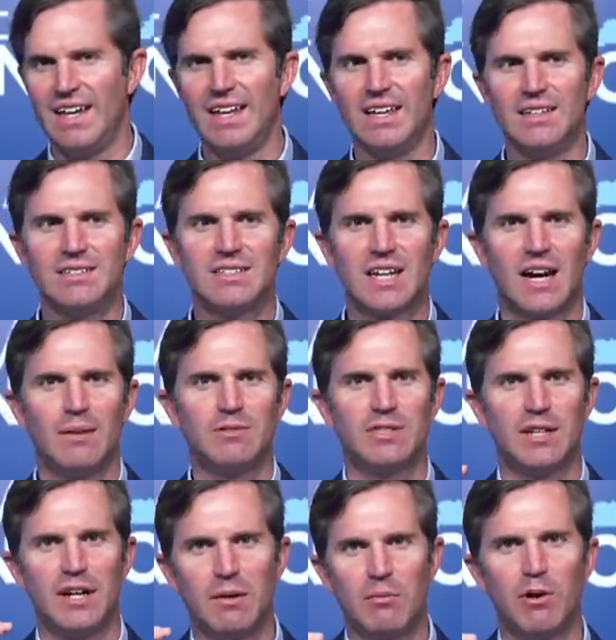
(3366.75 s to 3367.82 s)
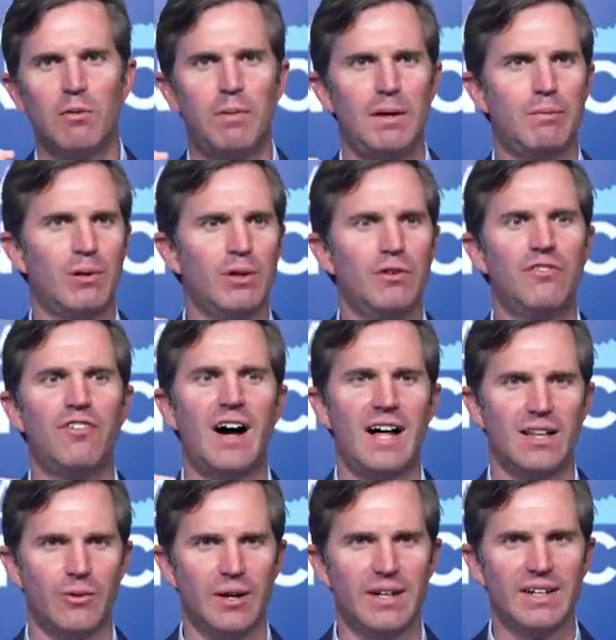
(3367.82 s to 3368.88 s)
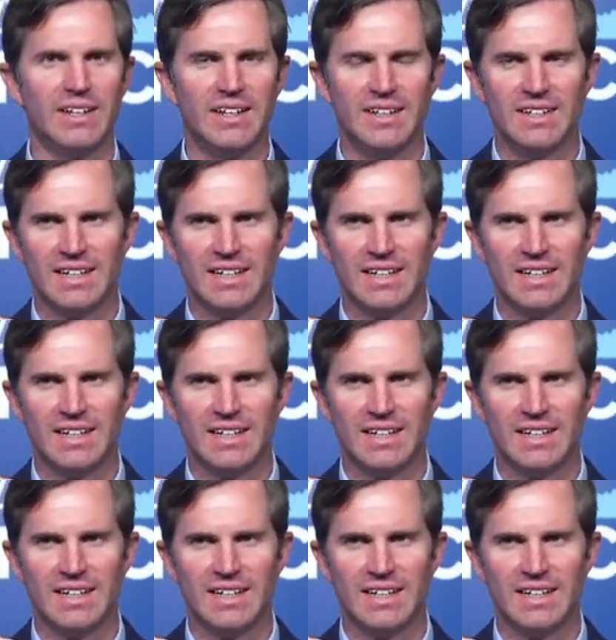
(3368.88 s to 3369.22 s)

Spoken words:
is times the number of people who follow it.